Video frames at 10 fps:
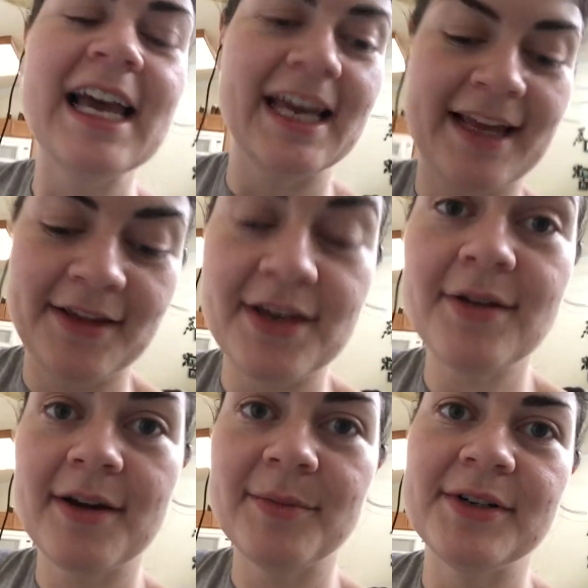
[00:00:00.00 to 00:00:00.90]
And the
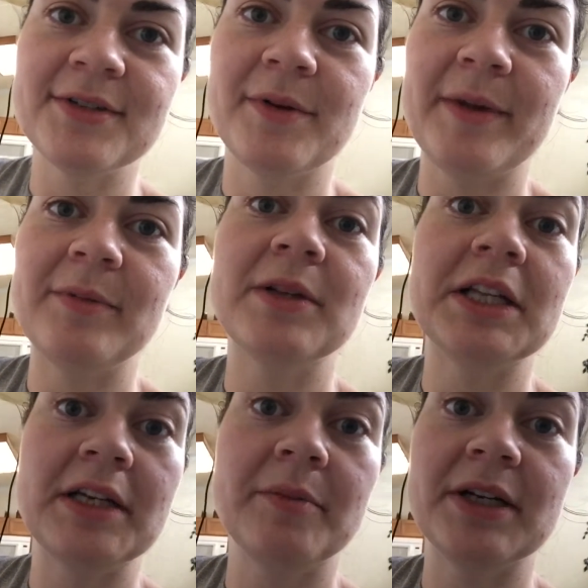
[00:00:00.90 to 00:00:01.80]
cucumbers, we made
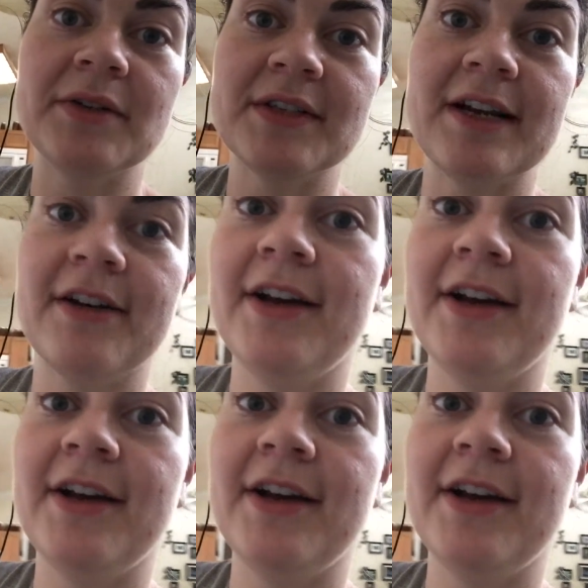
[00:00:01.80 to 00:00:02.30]
plenty of pickles out